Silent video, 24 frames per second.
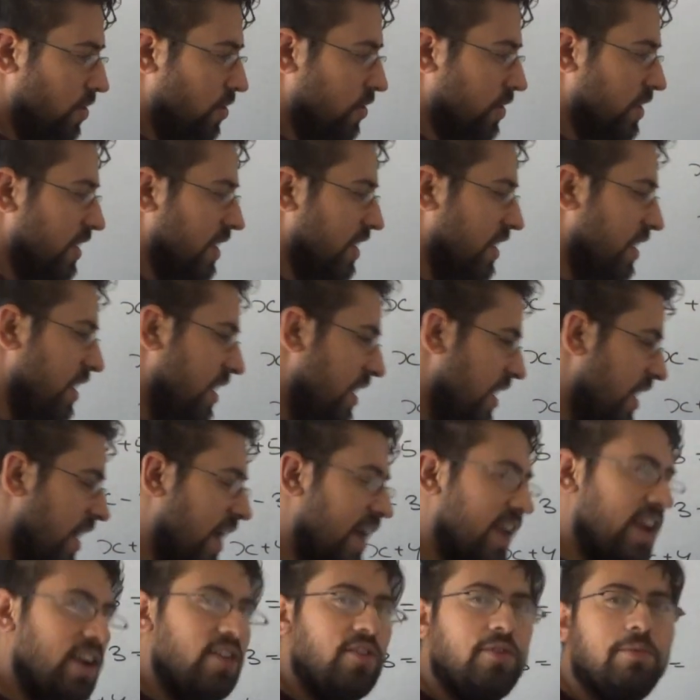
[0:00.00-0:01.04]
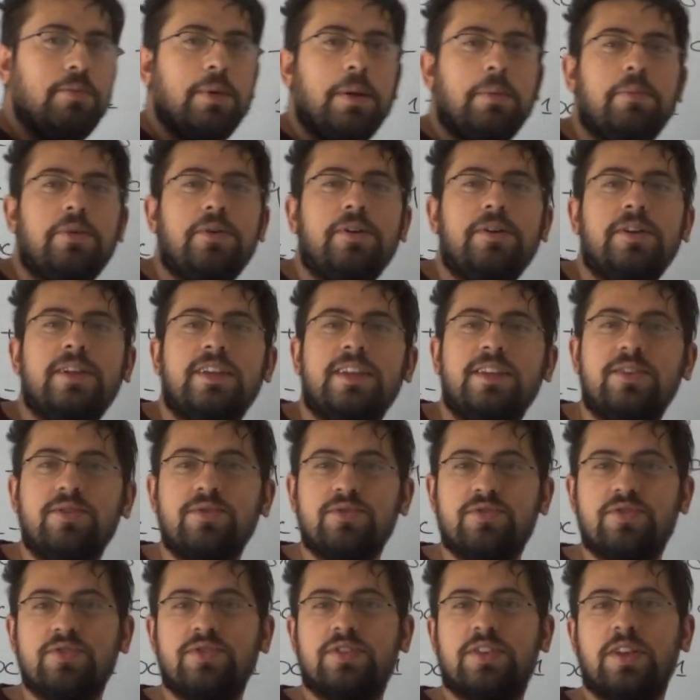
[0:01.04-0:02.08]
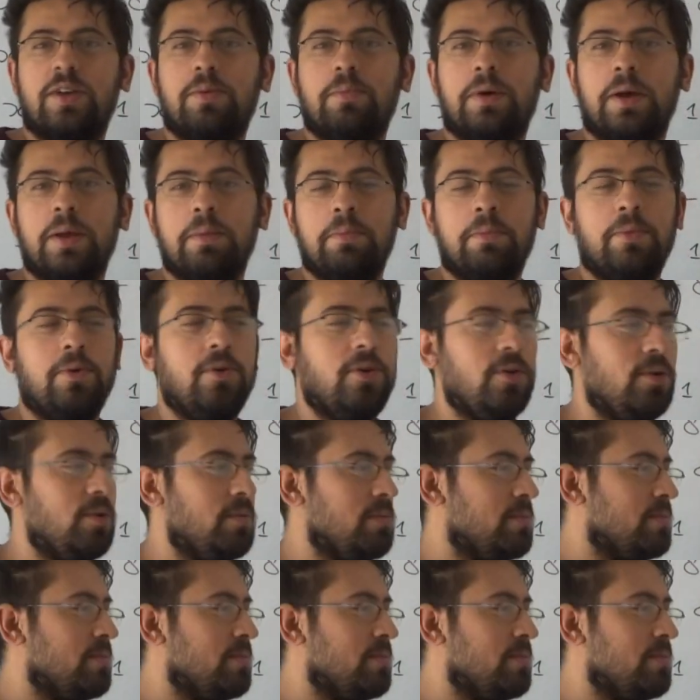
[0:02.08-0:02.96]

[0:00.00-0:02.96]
Okay, and I remember he used to tell my mom.